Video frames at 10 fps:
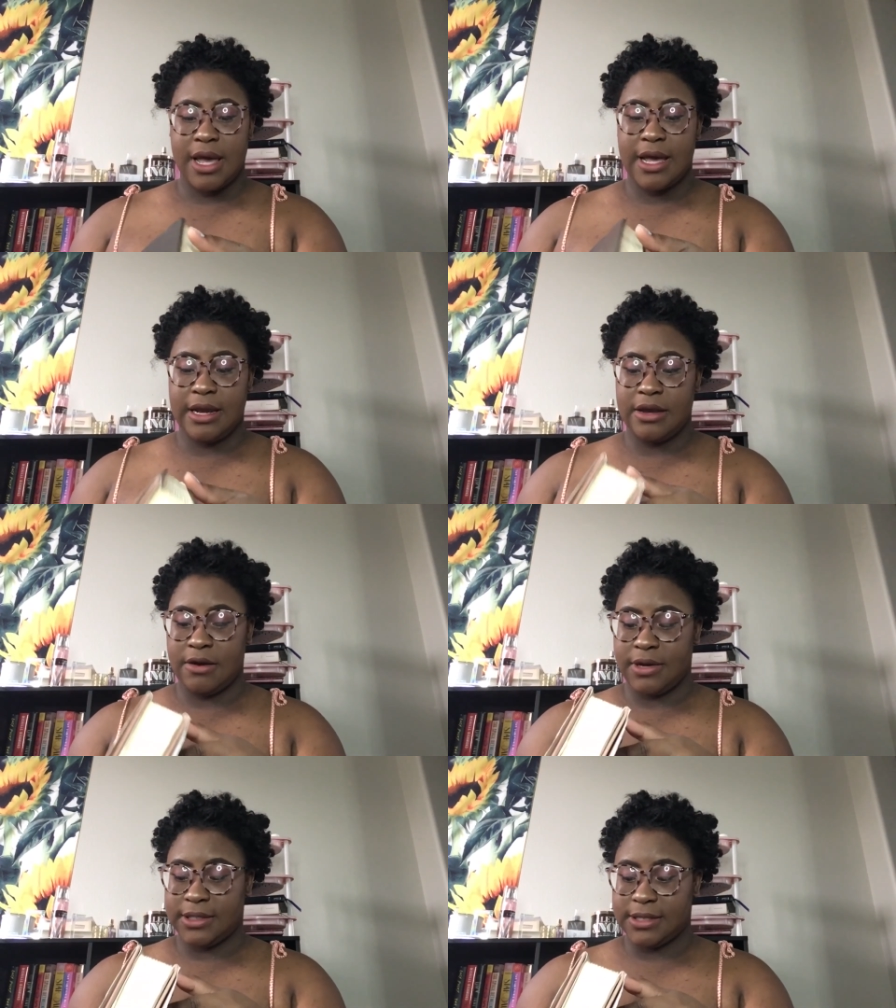I didn't
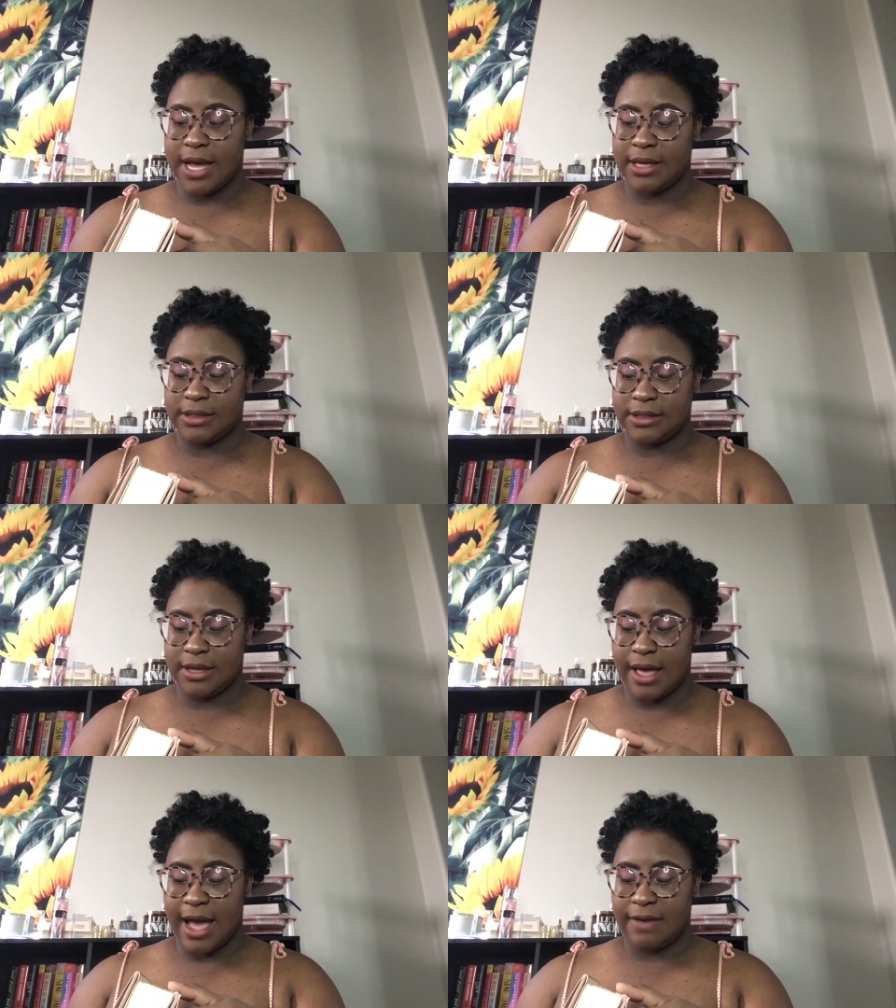notice that
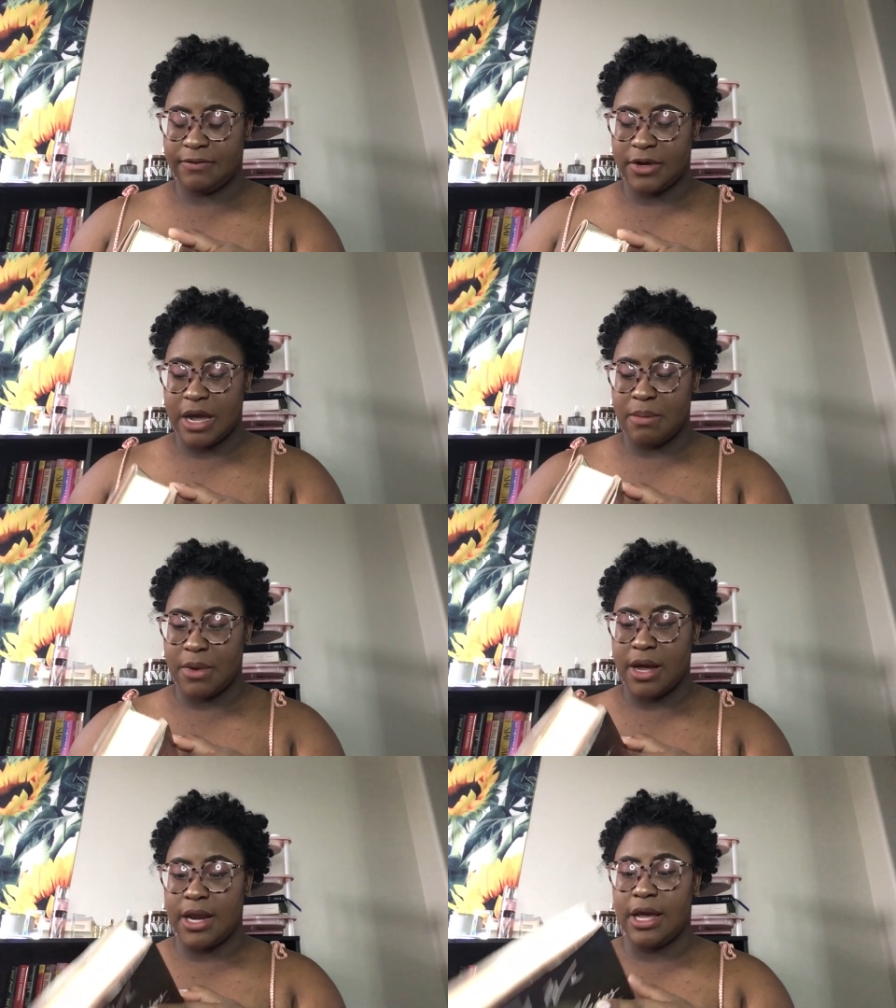until after I
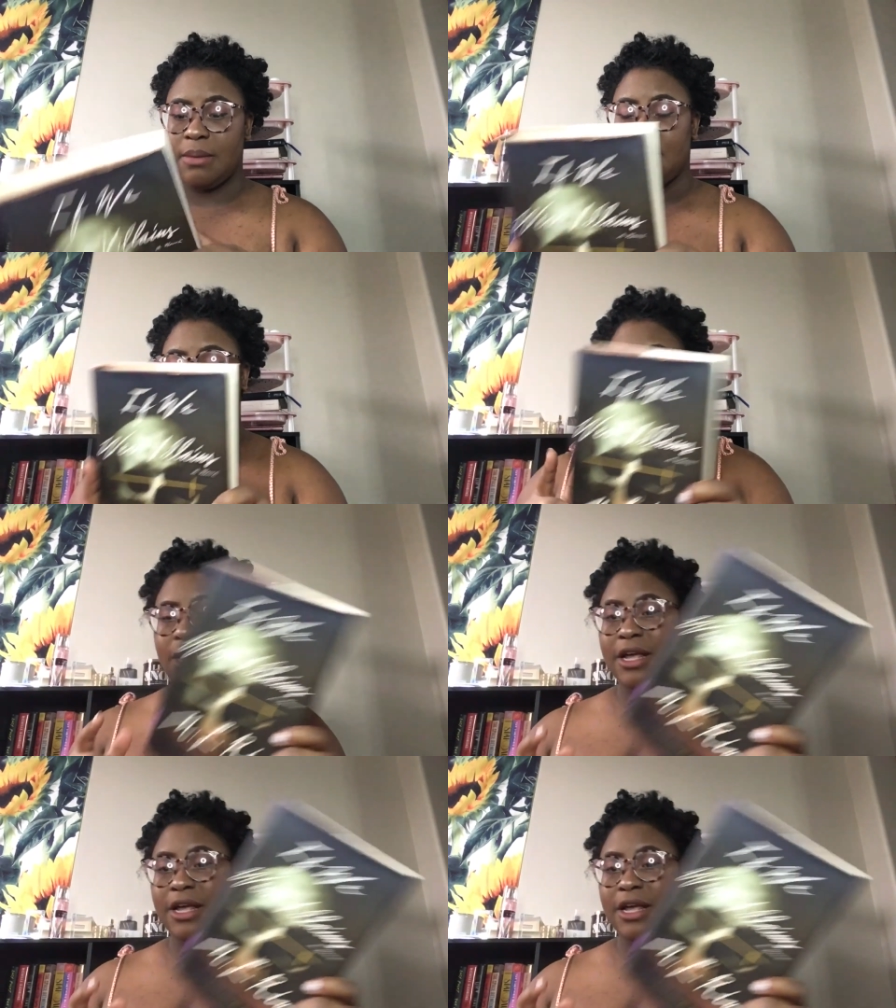bought it, but